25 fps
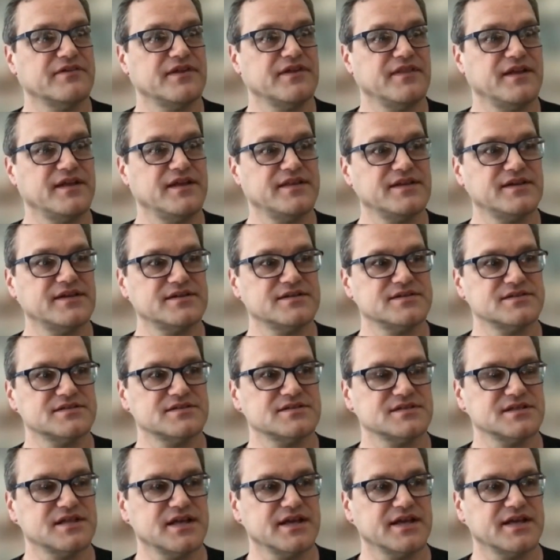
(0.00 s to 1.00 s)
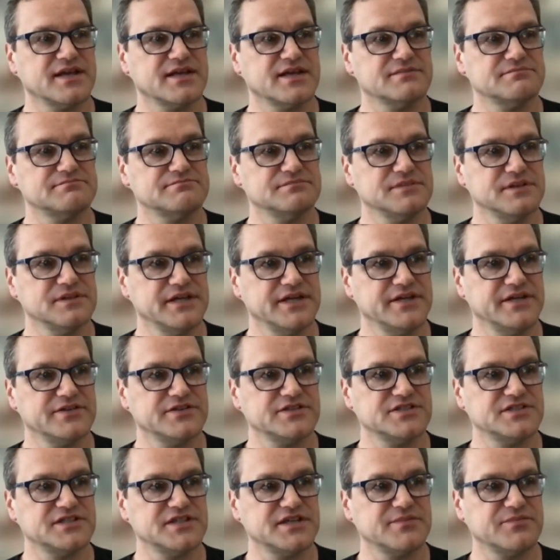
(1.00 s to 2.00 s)
And then there's like
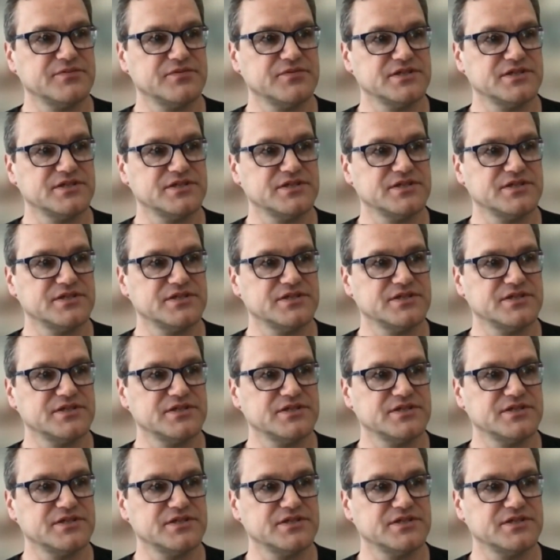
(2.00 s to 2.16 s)
leadership,